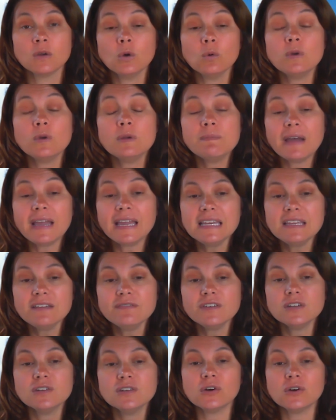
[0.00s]
We might
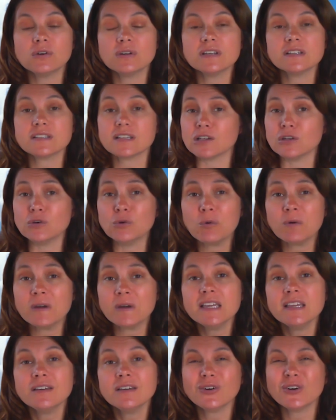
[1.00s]
even notice
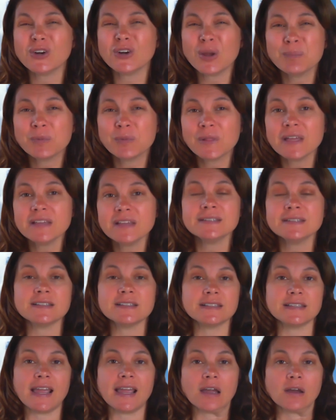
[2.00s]
annoying or unpleasant
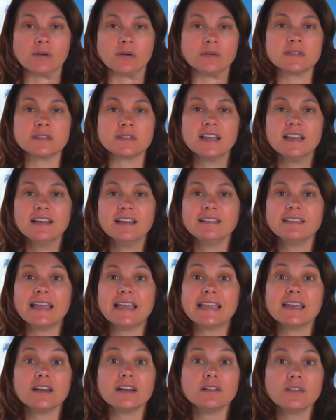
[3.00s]
sounds
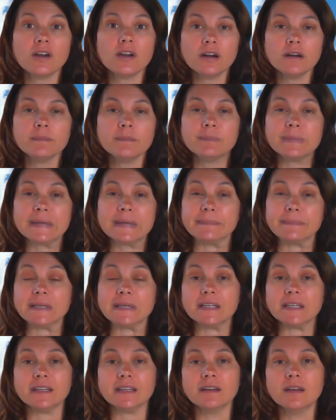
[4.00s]
like an alarm
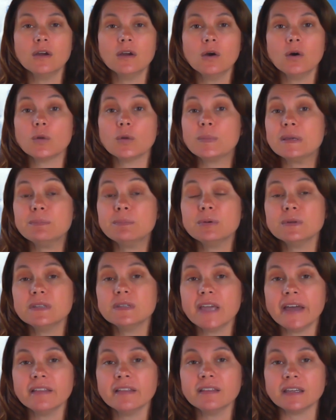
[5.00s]
beeping or people
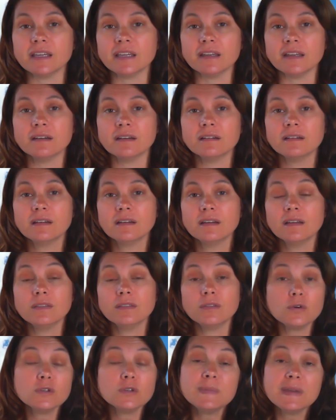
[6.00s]
yelling.
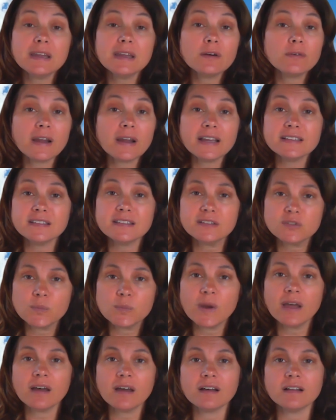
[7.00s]
Those may arise as
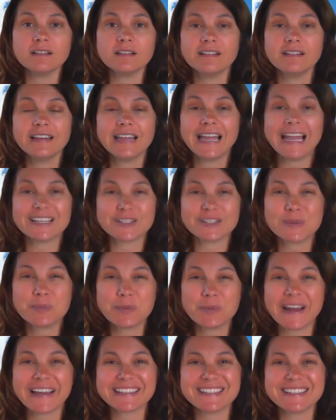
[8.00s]
well as we
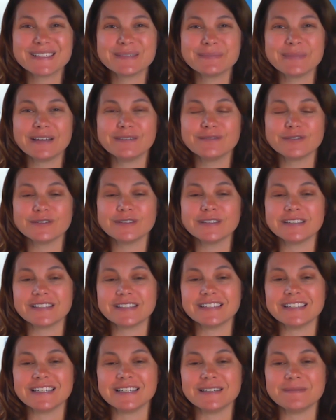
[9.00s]
practice mindful
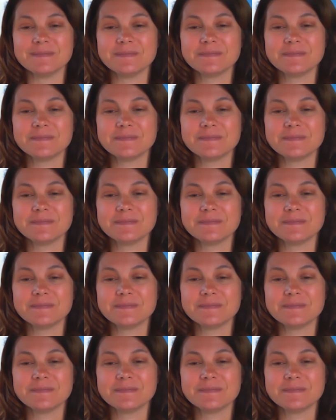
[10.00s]
listening.